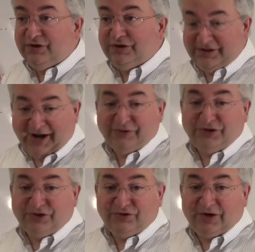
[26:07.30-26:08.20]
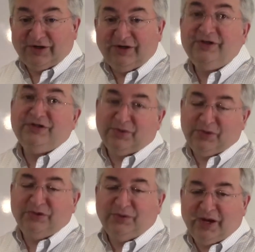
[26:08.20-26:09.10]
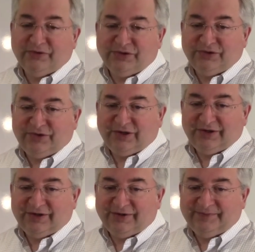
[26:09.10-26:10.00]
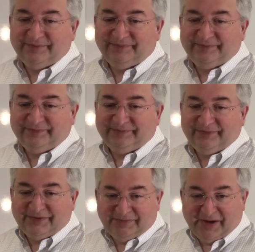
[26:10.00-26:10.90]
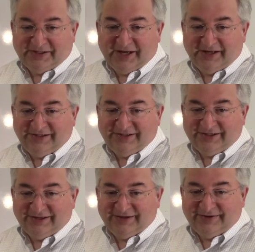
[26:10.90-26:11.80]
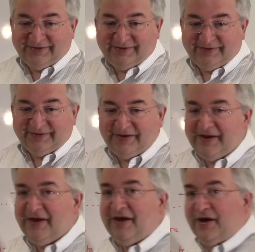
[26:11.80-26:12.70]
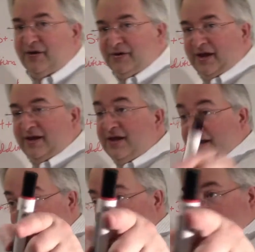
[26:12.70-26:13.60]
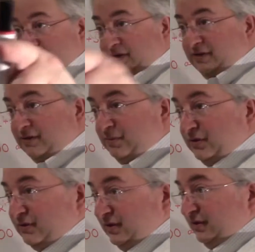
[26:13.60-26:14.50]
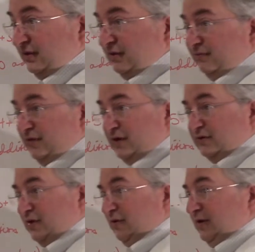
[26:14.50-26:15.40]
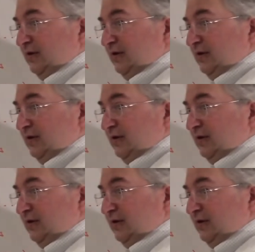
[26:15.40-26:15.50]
Gauss's trick. So we do Gauss's trick. Make sense? Okay. It's going? The video is going?